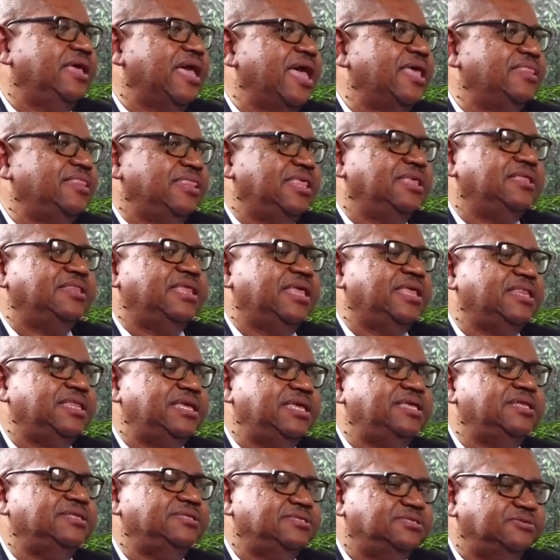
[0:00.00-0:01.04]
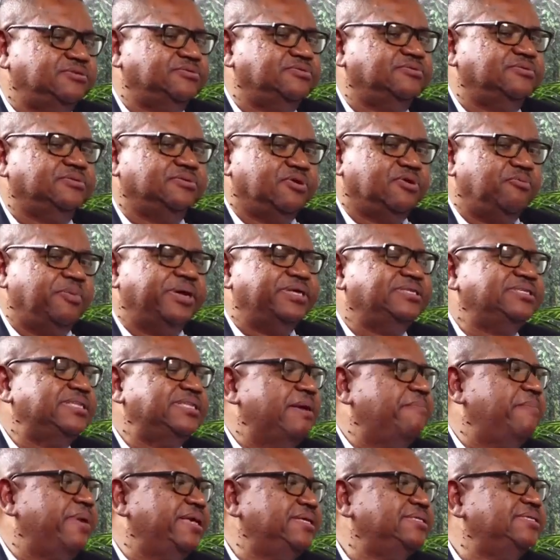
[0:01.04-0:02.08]
I think they need to go
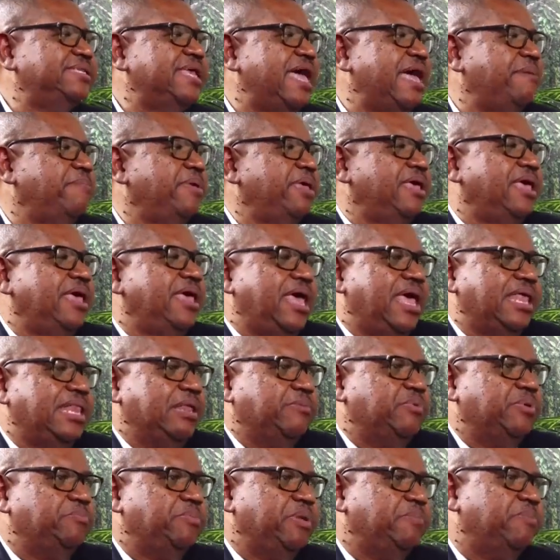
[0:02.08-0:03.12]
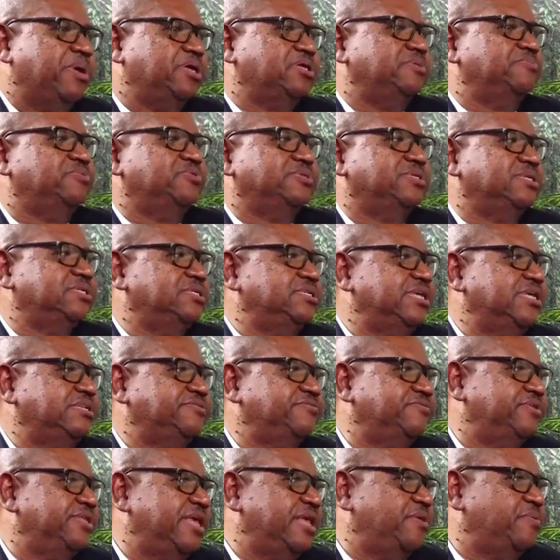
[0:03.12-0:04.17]
step by step, and they would be much more
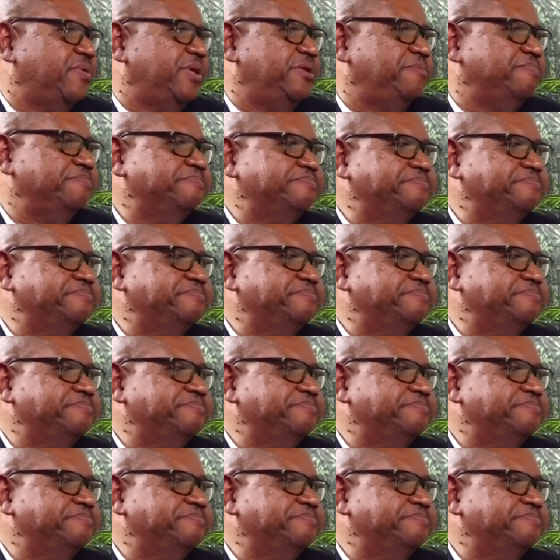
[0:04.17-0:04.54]
successful that way.